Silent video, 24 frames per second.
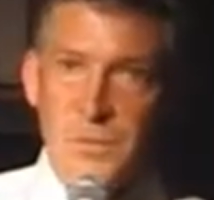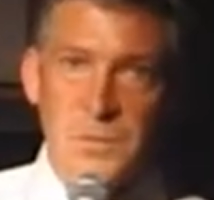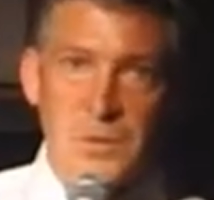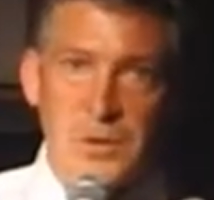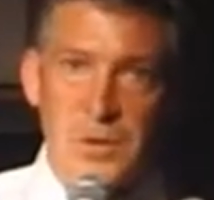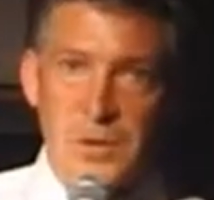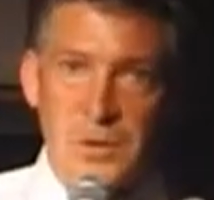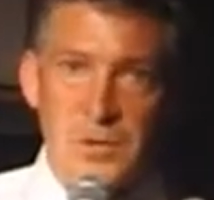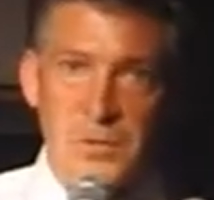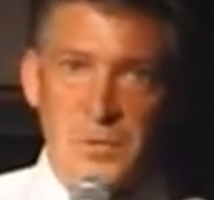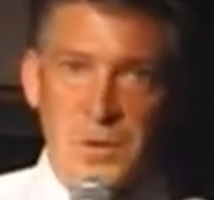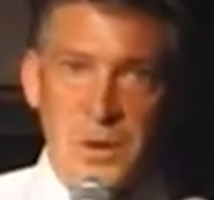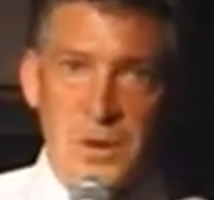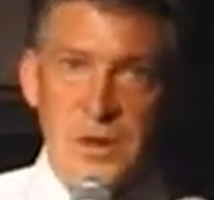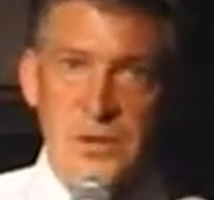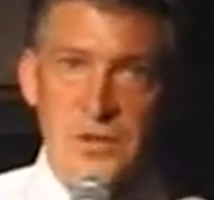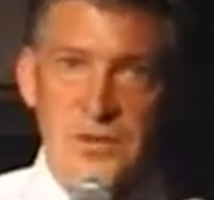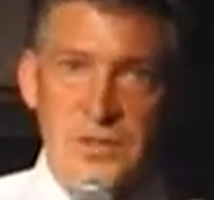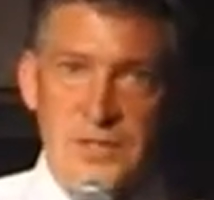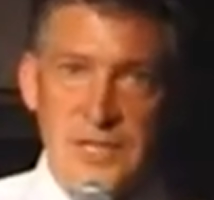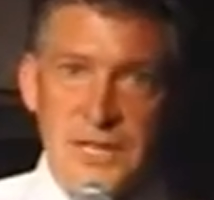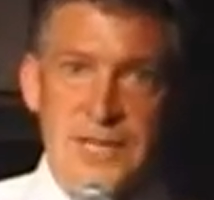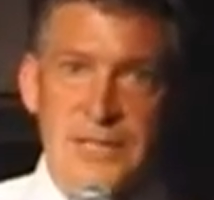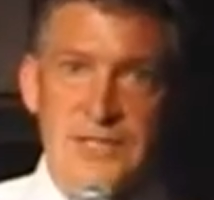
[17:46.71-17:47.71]
no,
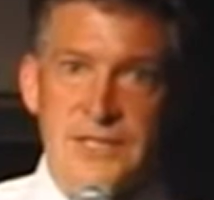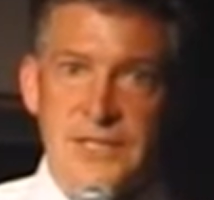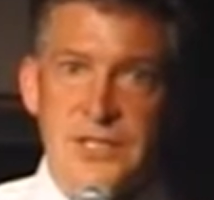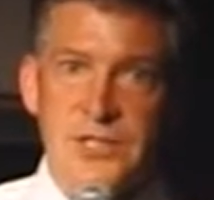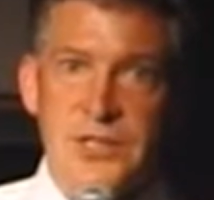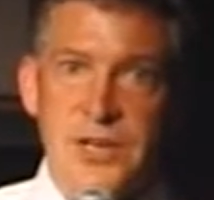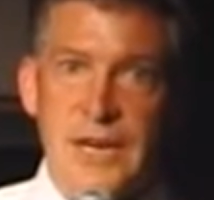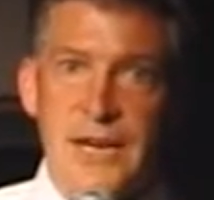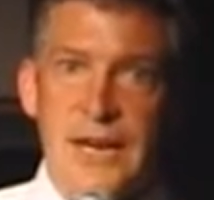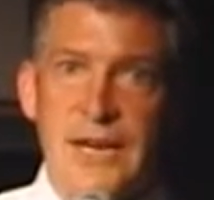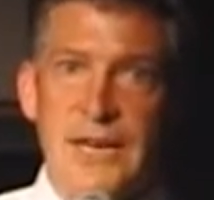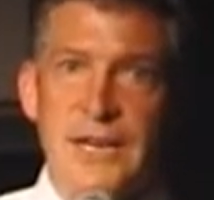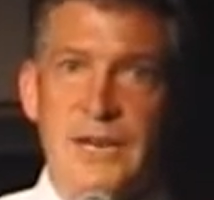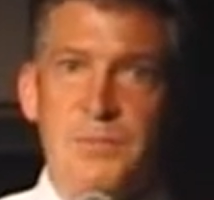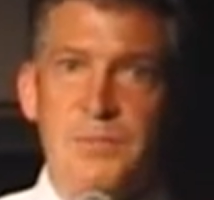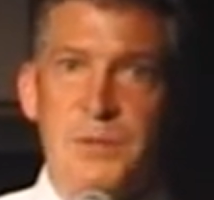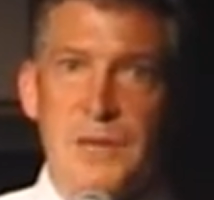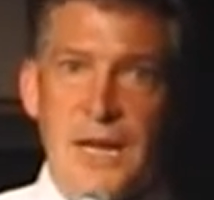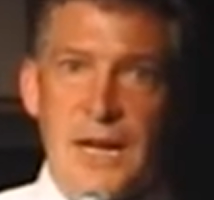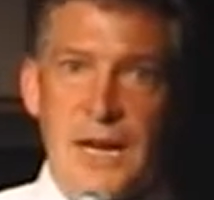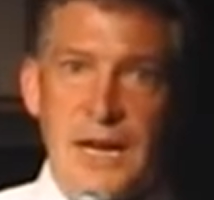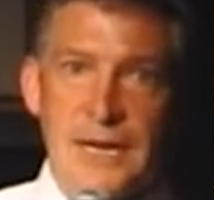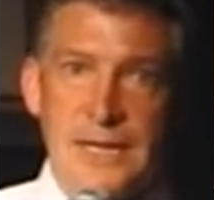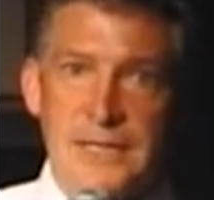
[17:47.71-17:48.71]
Citizens United
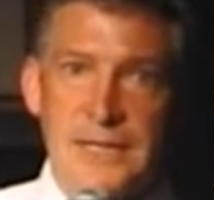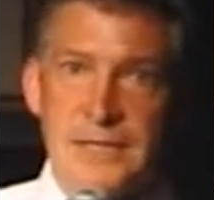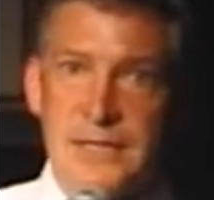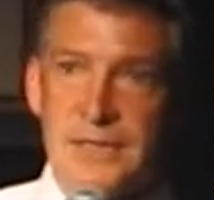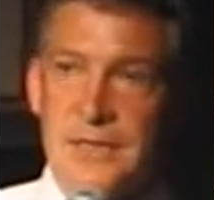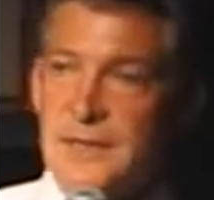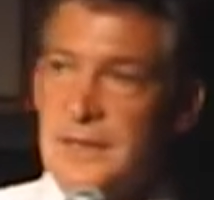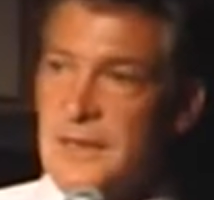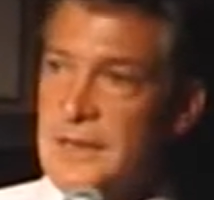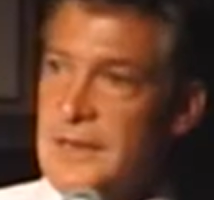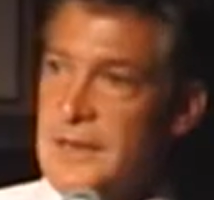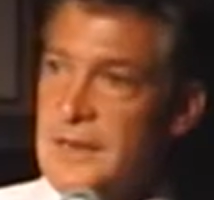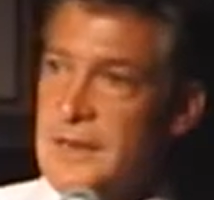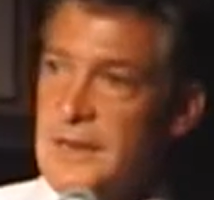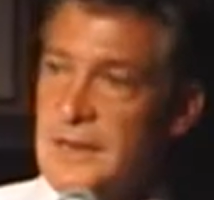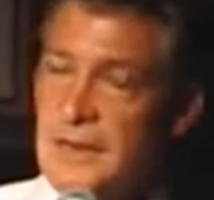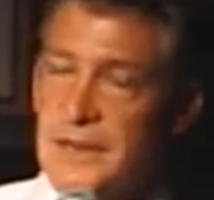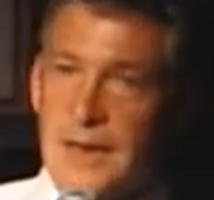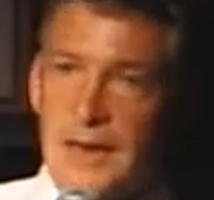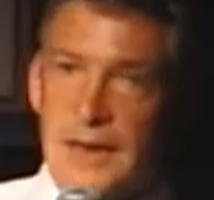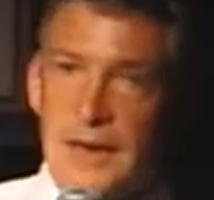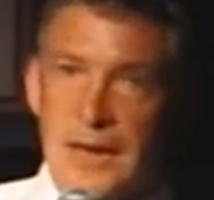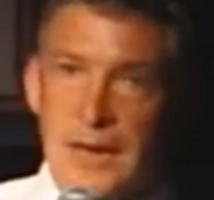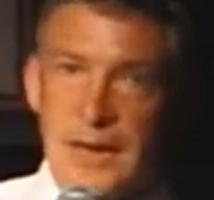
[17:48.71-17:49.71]
applies,
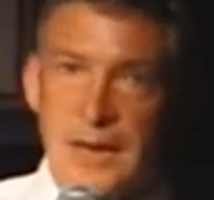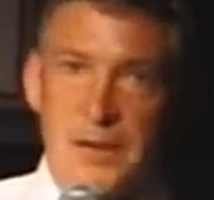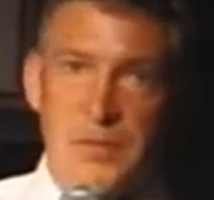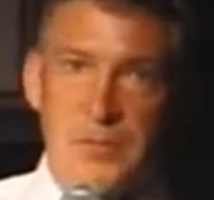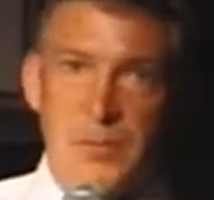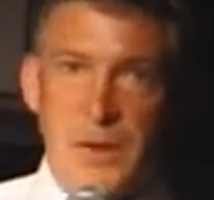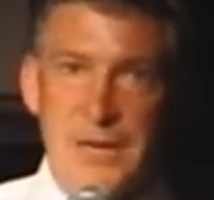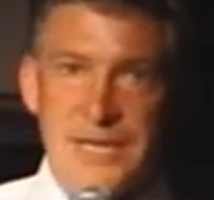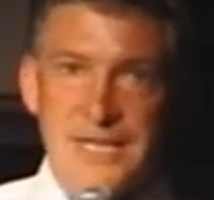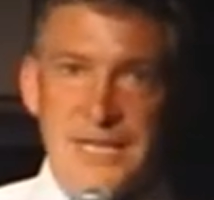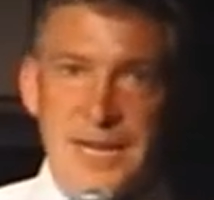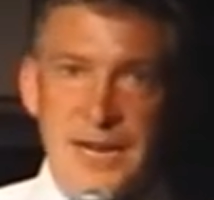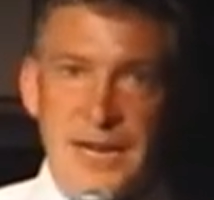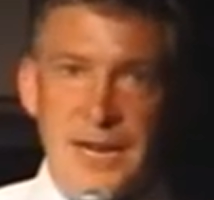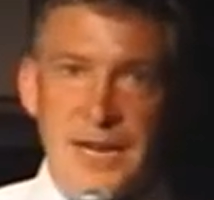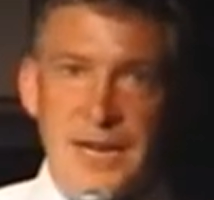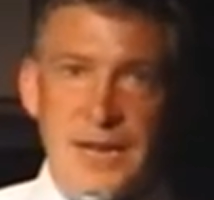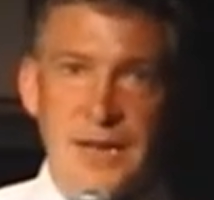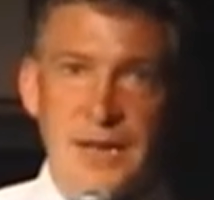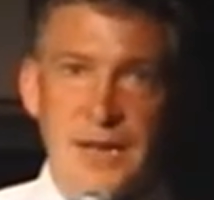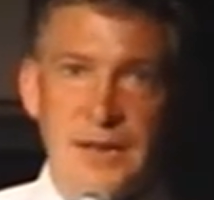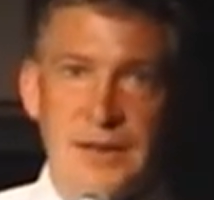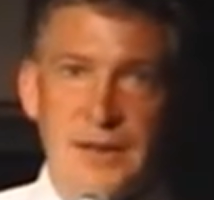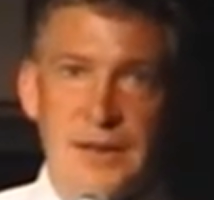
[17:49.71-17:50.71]

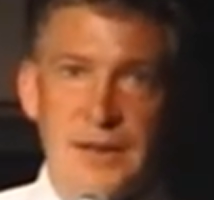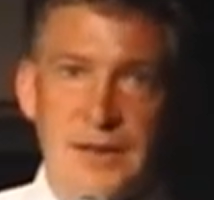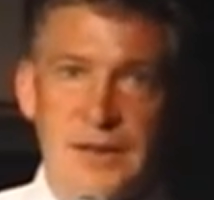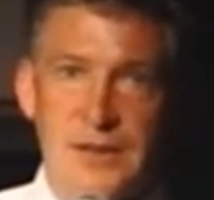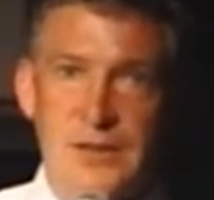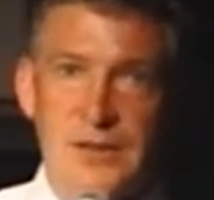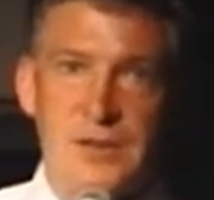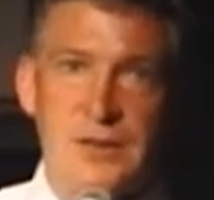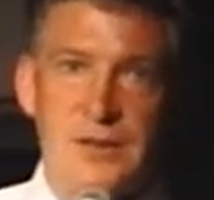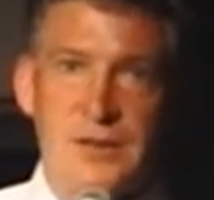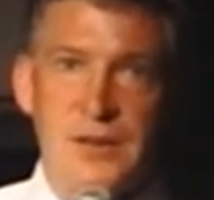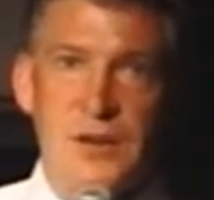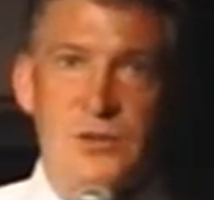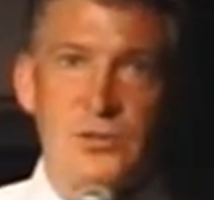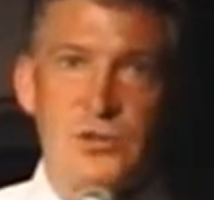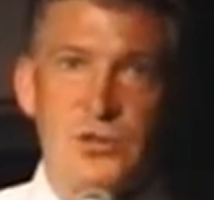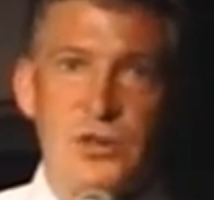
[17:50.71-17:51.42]
Montana, don't